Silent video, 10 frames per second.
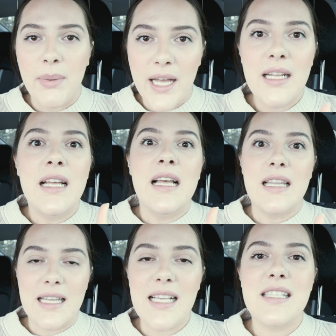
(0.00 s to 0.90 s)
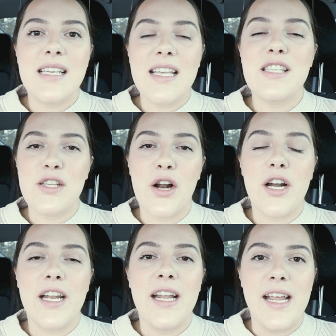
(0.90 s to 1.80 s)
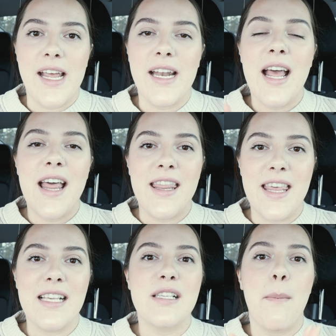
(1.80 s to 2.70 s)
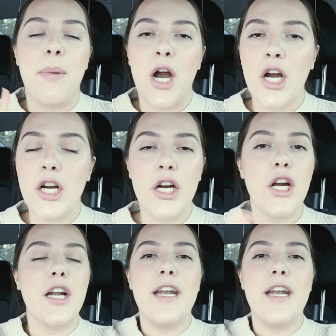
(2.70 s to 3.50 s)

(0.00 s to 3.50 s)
But let's get started in this Parker